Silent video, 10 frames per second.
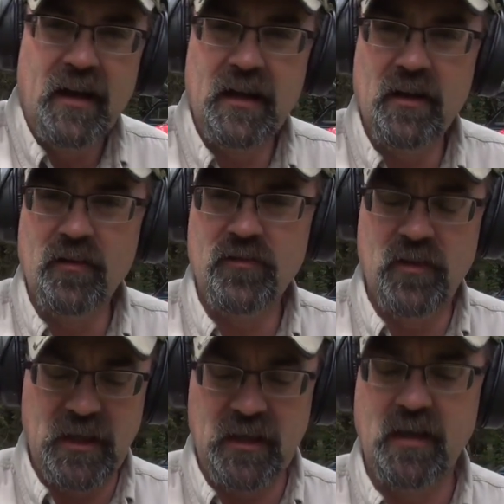And here's
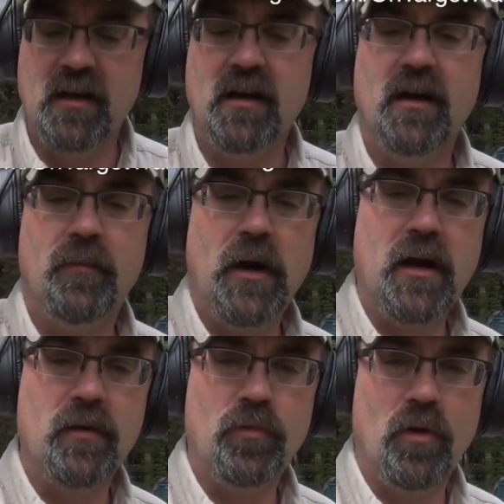the
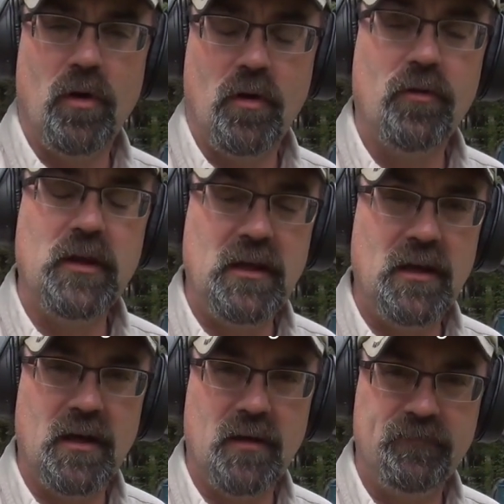Pocket Pro, or
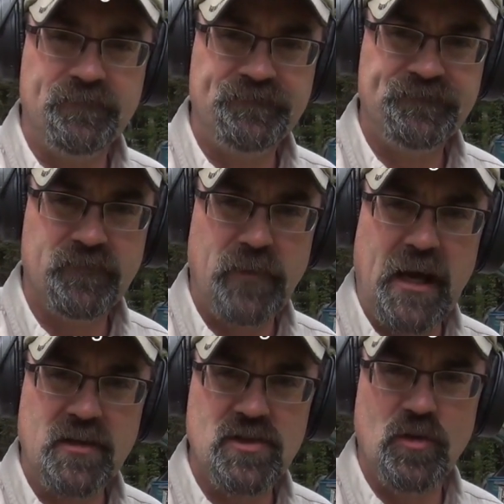the
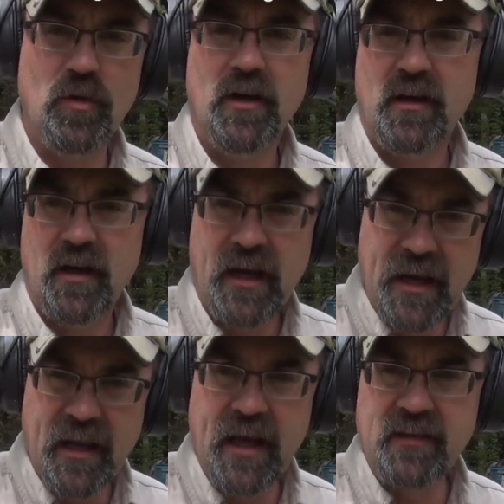Pack 2, and
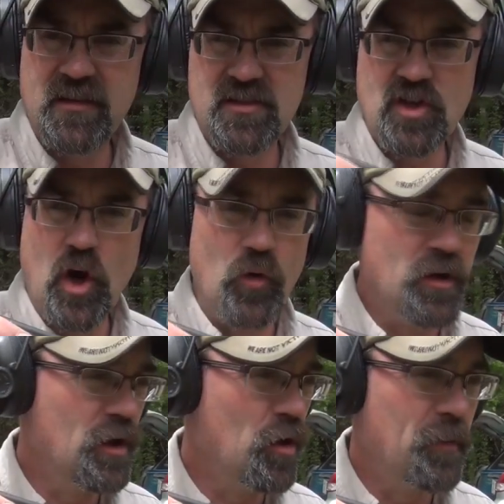I like this tone
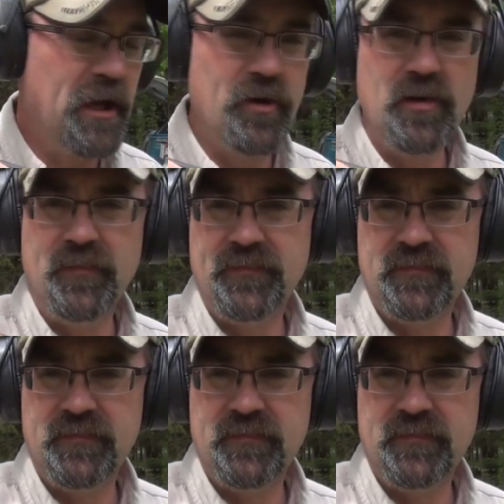a little better.